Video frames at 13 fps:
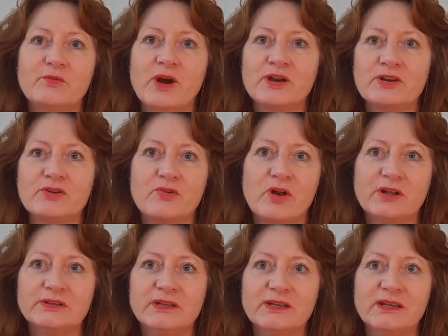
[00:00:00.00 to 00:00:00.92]
The water
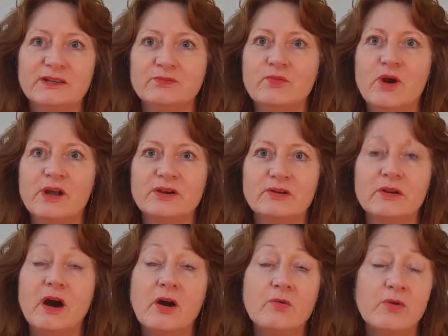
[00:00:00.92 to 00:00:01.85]
quality and
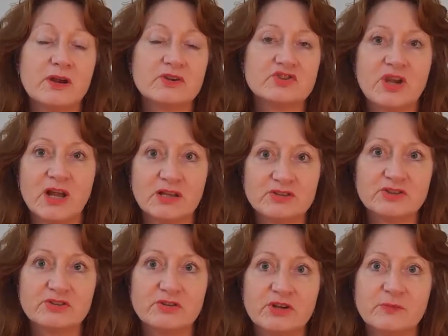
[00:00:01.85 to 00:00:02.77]
water, all water
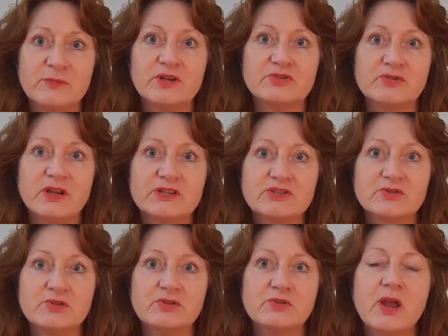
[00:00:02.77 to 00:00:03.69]
challenges are going to be addressed
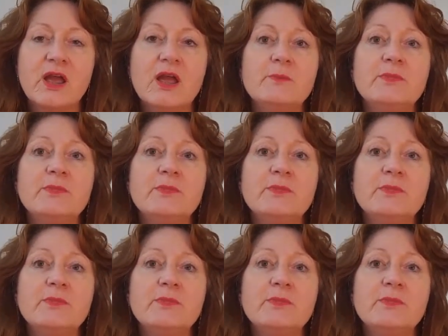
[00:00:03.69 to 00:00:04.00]
through